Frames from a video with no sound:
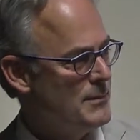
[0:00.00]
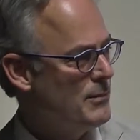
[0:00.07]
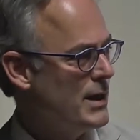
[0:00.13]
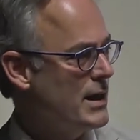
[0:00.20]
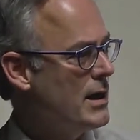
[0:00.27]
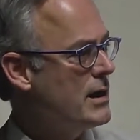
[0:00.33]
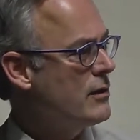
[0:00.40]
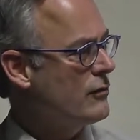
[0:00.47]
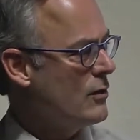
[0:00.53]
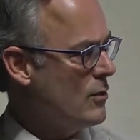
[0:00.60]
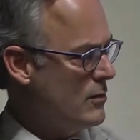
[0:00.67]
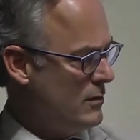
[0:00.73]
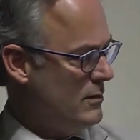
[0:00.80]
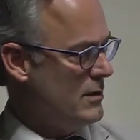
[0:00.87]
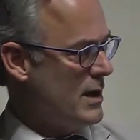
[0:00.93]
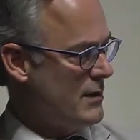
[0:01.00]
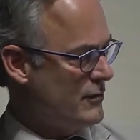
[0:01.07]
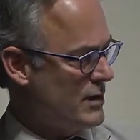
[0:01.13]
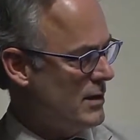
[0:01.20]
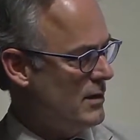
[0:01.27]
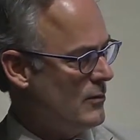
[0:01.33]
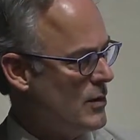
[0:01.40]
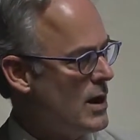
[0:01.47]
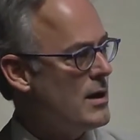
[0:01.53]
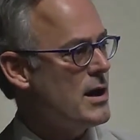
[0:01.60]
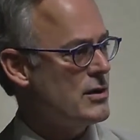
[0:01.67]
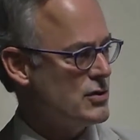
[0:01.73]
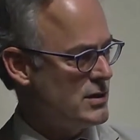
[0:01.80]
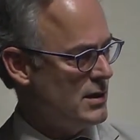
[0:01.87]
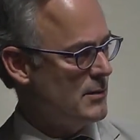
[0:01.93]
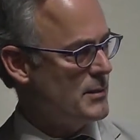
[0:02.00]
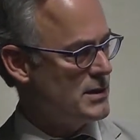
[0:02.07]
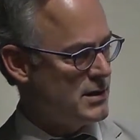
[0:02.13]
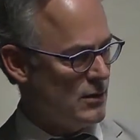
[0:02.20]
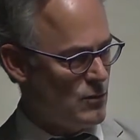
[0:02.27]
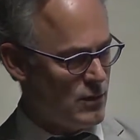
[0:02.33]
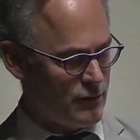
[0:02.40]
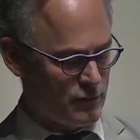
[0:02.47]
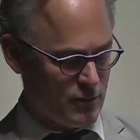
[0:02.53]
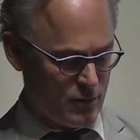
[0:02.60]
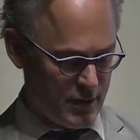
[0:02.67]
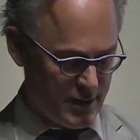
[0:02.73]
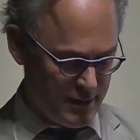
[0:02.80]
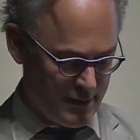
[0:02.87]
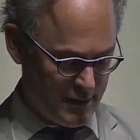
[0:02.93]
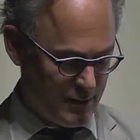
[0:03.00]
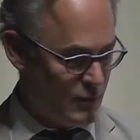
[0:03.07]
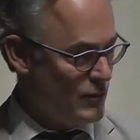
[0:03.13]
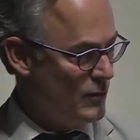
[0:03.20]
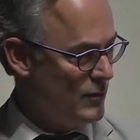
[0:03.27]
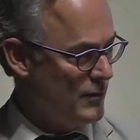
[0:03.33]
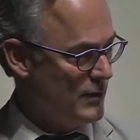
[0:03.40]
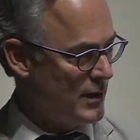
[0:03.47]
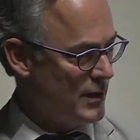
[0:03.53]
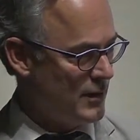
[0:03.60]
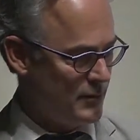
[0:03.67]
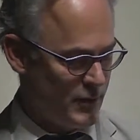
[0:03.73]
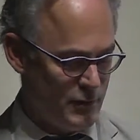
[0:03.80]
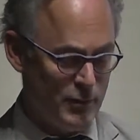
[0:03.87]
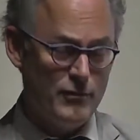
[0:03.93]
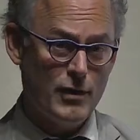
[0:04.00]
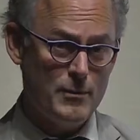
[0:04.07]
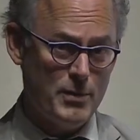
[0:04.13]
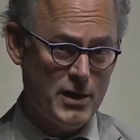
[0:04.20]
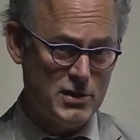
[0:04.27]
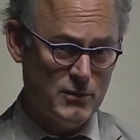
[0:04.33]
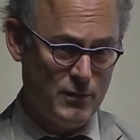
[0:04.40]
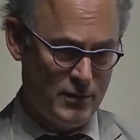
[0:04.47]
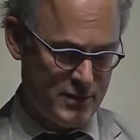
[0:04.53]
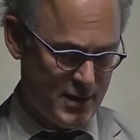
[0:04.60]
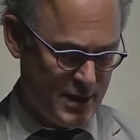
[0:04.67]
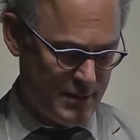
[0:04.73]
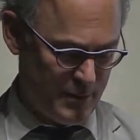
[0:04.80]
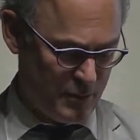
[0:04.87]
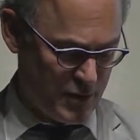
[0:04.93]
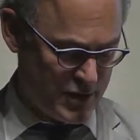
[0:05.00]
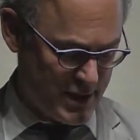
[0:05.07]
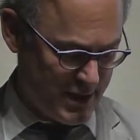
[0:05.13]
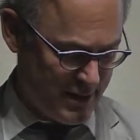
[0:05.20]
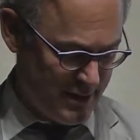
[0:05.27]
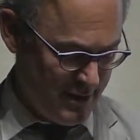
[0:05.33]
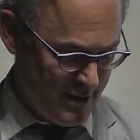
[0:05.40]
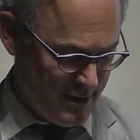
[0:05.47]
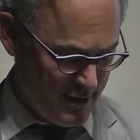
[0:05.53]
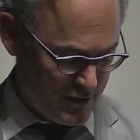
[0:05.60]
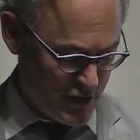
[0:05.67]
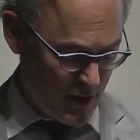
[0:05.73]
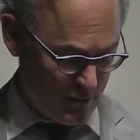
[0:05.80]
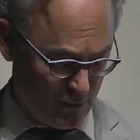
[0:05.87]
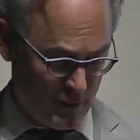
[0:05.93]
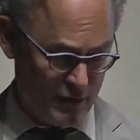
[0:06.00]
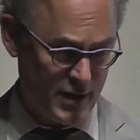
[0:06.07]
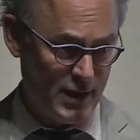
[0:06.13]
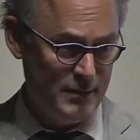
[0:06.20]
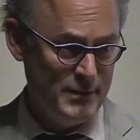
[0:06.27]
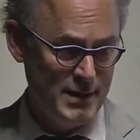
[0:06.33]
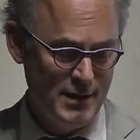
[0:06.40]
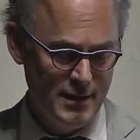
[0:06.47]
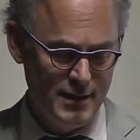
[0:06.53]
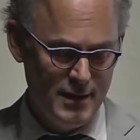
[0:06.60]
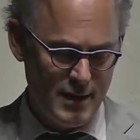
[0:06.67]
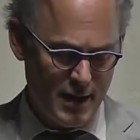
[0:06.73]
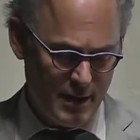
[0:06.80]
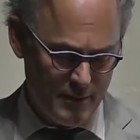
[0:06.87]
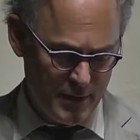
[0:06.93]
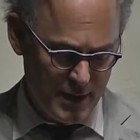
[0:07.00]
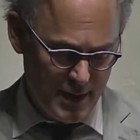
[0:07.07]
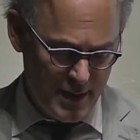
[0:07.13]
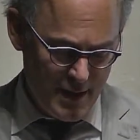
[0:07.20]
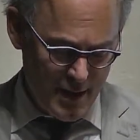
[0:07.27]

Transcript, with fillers: but so I have time, well, I, I should, i I'm going to tell one story and then uh, you've been very patient with your time. I appreciate it. Generous with your time. Um,